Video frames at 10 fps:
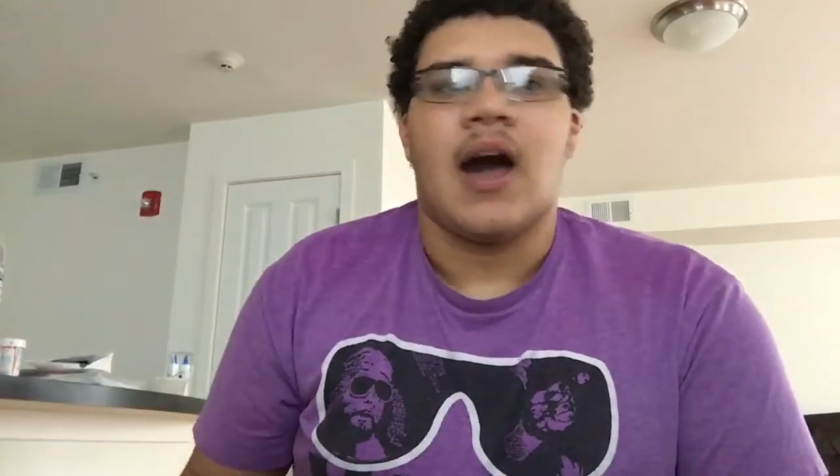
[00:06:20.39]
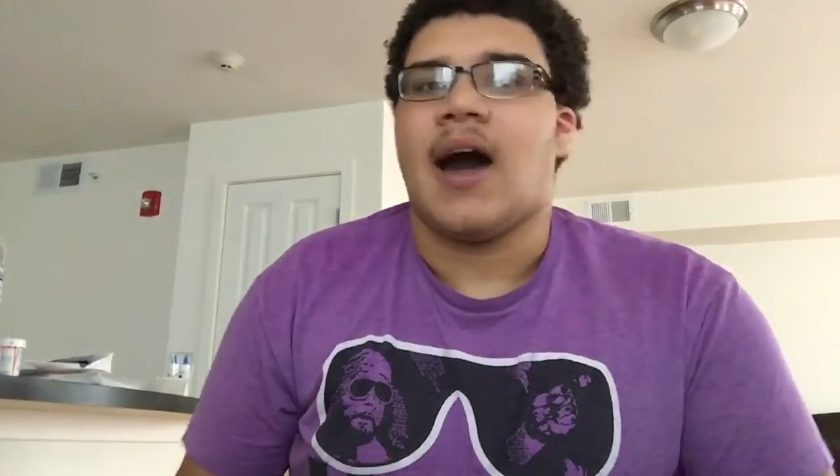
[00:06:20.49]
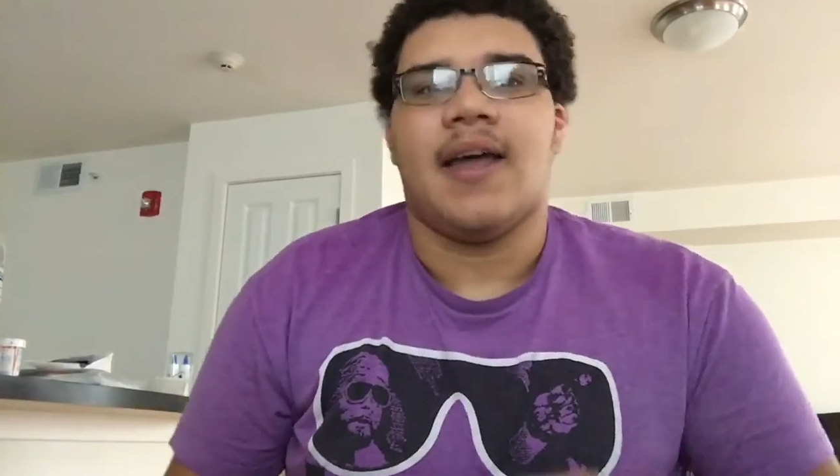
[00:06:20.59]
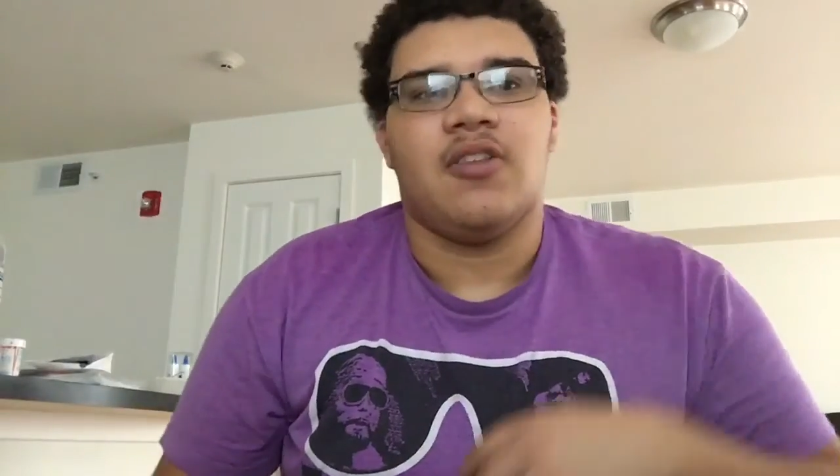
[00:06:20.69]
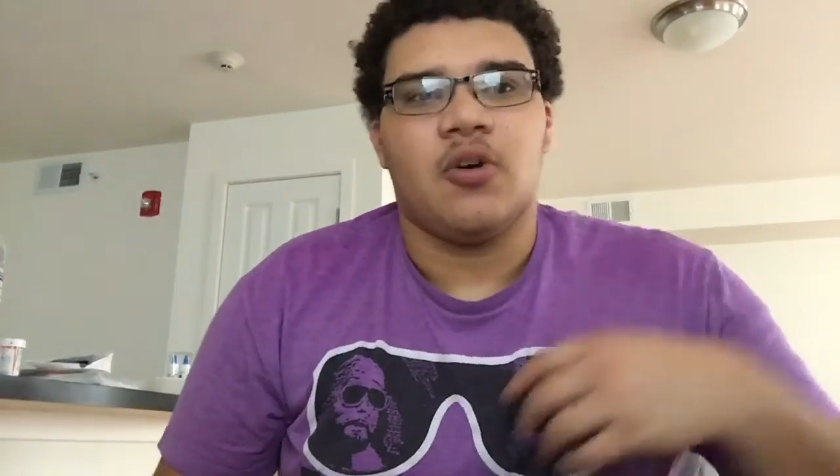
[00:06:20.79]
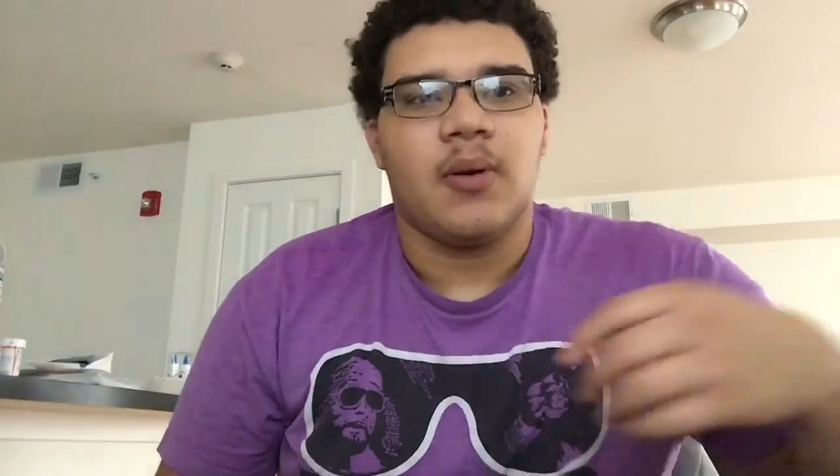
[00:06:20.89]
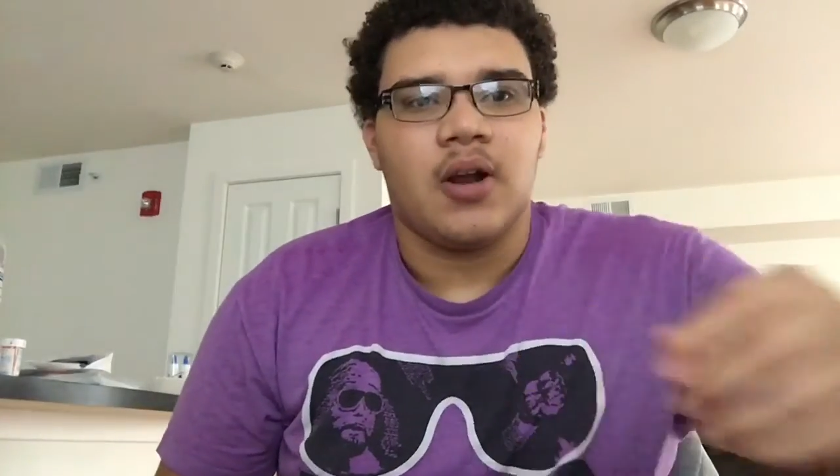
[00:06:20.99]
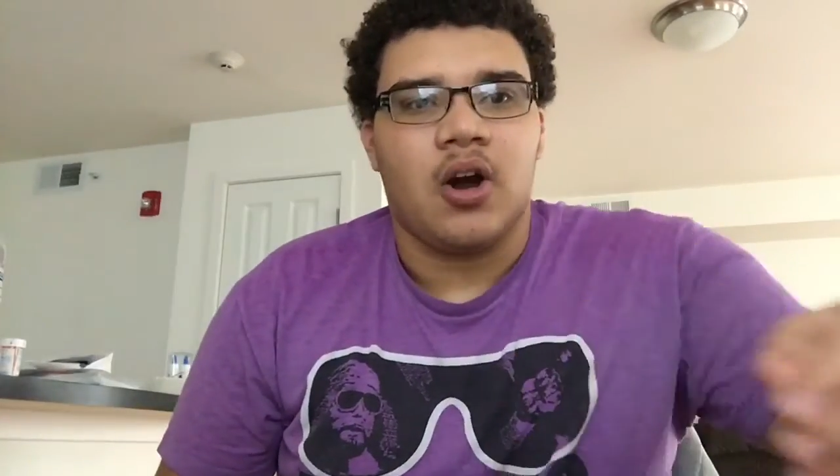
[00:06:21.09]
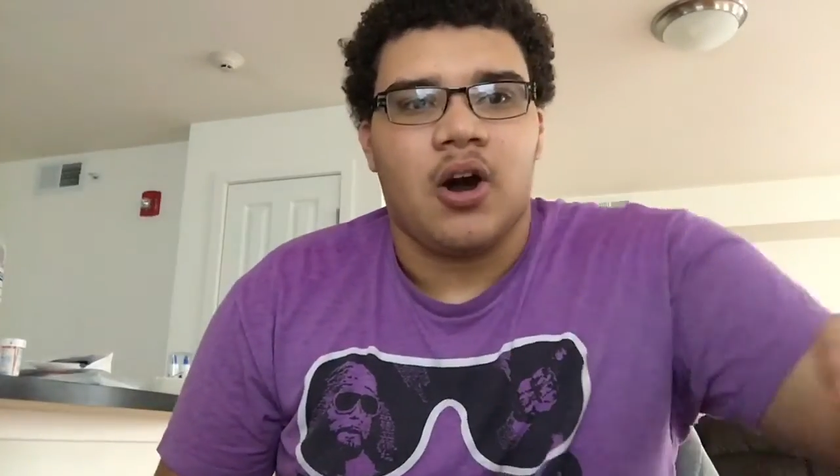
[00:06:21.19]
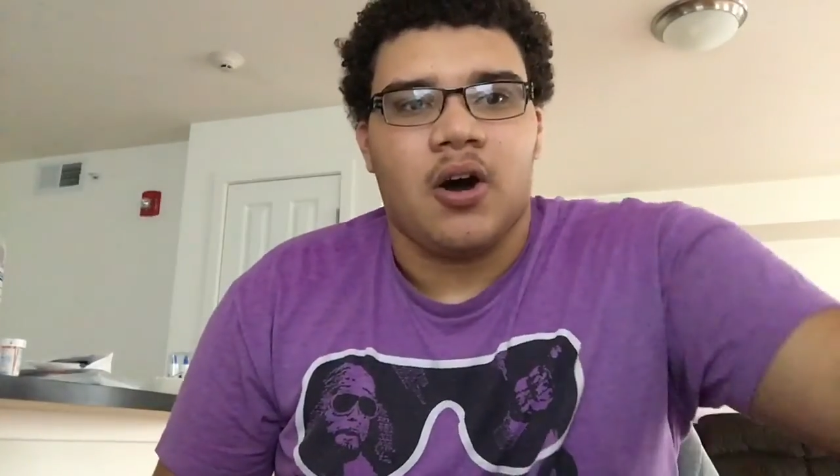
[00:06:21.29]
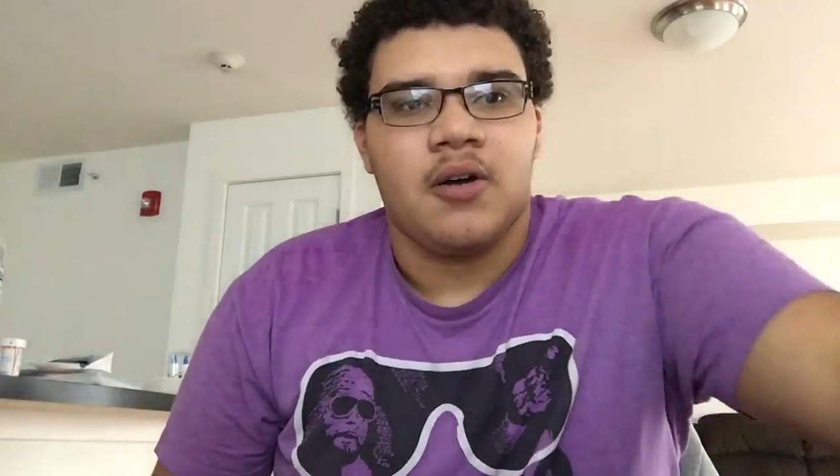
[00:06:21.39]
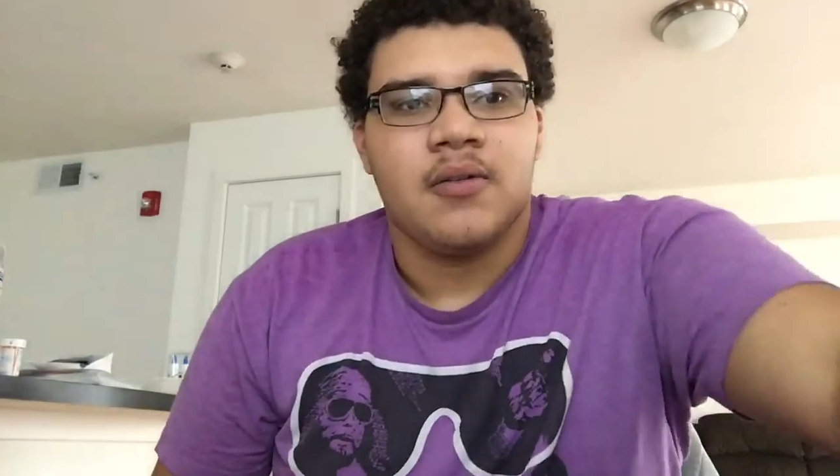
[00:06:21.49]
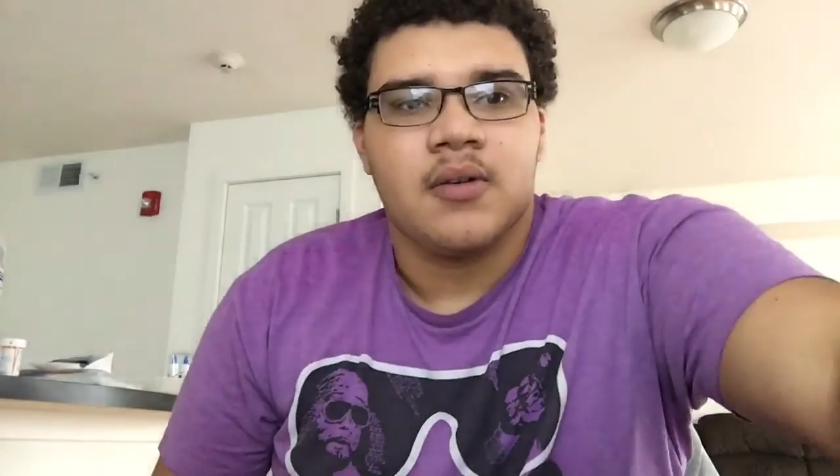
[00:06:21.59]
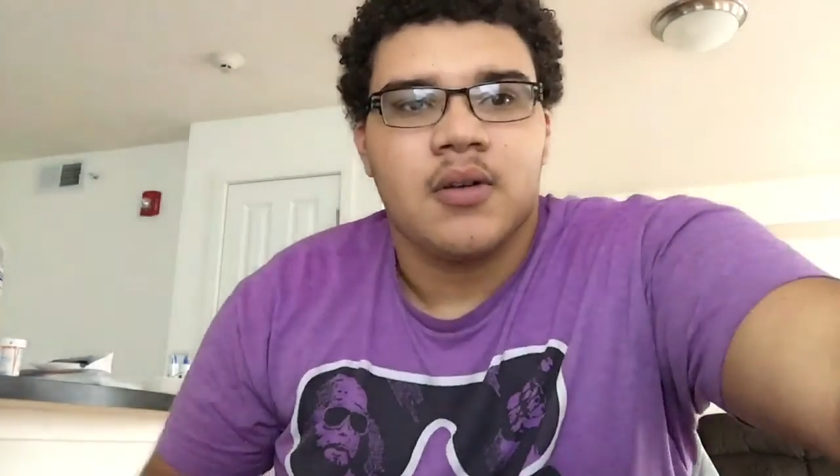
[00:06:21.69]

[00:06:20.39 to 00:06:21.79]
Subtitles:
I do it all.